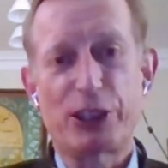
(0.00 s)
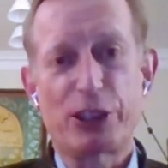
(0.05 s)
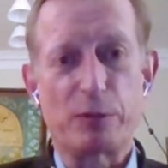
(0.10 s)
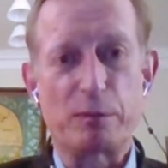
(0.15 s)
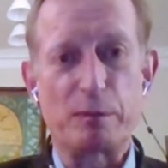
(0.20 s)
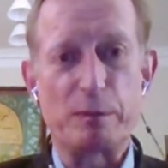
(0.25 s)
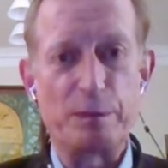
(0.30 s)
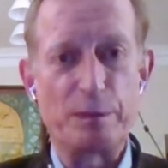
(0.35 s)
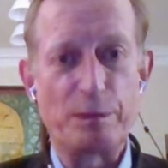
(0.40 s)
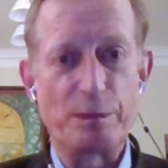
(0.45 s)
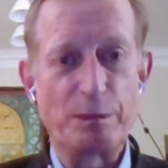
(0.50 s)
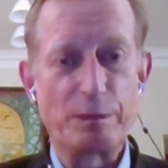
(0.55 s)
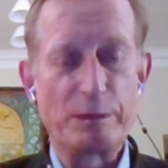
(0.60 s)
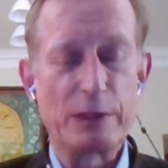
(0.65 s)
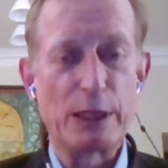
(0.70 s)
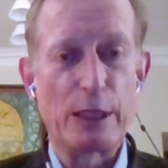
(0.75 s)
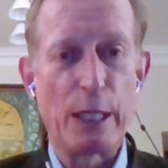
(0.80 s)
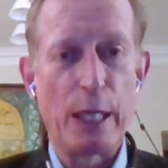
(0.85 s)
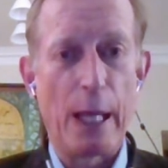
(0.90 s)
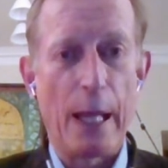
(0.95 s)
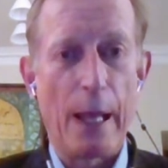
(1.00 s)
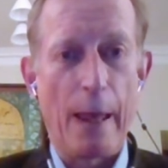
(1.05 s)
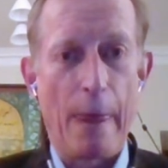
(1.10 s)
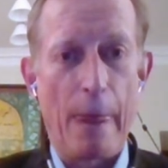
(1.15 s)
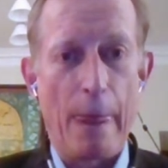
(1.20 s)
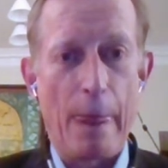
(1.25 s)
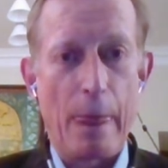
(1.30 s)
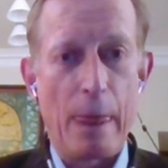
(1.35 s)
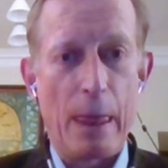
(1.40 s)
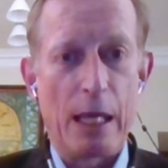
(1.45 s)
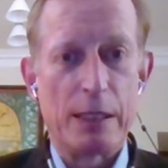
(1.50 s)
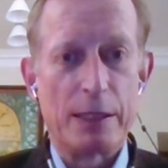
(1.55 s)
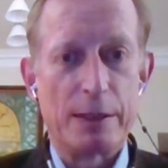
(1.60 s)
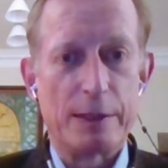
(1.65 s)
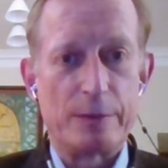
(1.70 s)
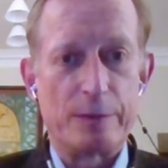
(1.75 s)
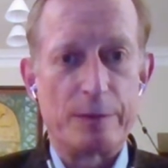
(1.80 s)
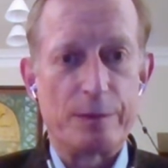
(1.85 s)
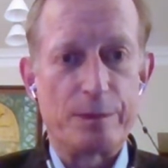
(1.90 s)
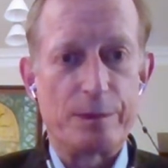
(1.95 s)
Downing Street has the psychological
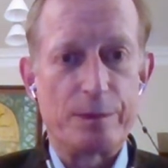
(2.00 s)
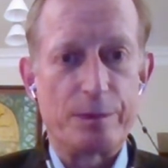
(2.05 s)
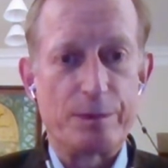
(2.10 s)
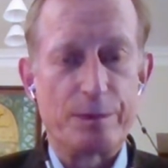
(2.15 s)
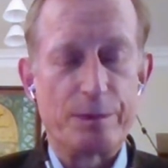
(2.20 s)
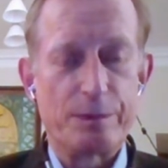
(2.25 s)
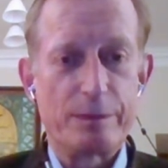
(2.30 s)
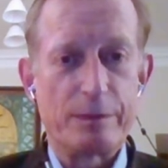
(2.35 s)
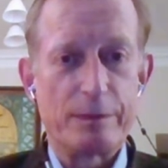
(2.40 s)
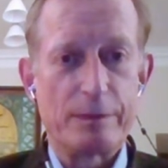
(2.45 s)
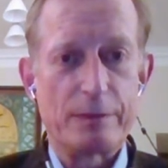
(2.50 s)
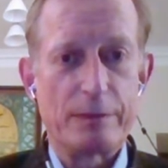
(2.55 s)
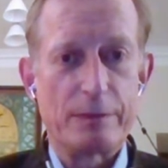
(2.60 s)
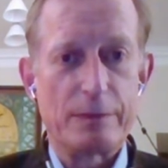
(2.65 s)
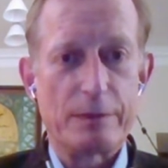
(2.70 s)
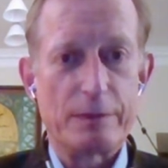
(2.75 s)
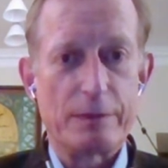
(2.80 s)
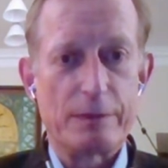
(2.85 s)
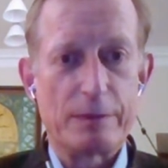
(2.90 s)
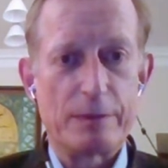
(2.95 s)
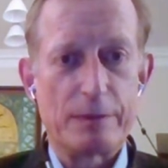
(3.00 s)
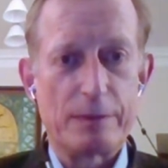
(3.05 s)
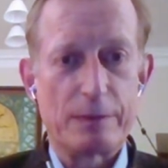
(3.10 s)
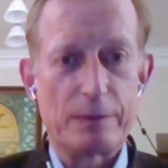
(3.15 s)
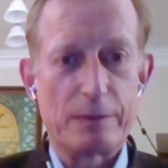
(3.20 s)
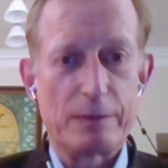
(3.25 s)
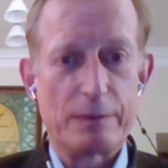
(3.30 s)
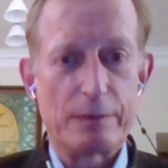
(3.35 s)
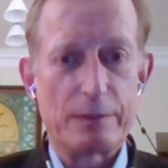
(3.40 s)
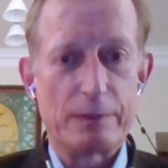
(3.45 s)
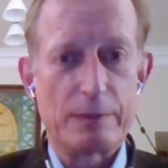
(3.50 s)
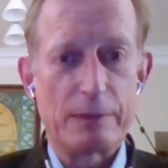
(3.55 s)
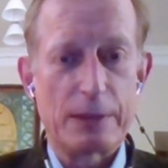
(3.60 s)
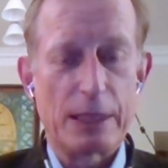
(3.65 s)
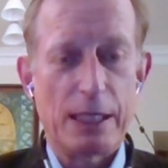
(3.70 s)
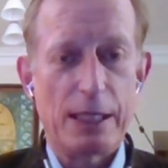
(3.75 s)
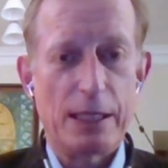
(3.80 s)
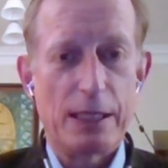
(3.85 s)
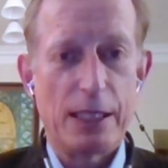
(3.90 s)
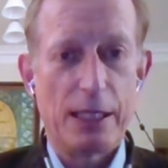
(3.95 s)
warfare unit, and has done for some time, hasn't it?
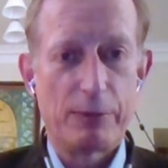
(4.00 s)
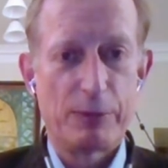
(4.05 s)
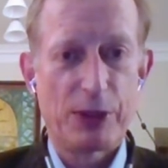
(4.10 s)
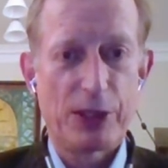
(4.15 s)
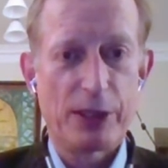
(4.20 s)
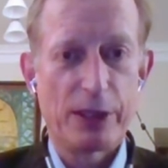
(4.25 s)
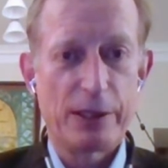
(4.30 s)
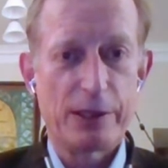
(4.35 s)
It's the nudge